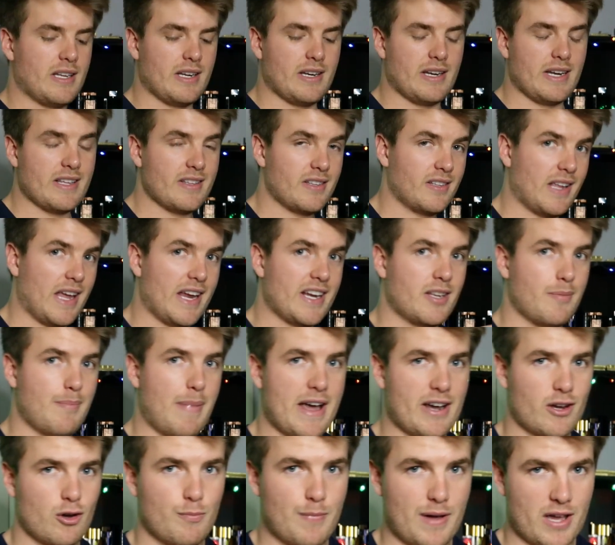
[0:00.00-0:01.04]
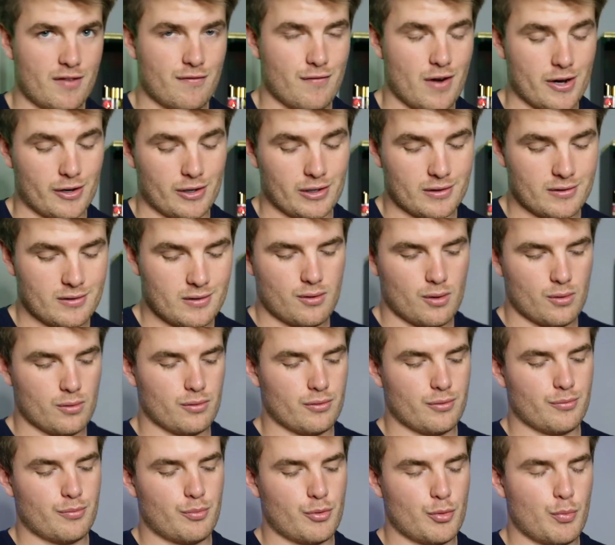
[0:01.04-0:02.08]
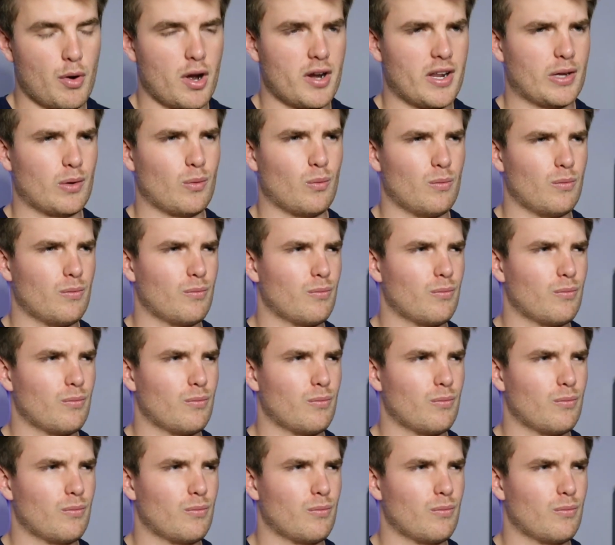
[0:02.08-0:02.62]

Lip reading: It is a tobacco-based fragrance, so you're probably like,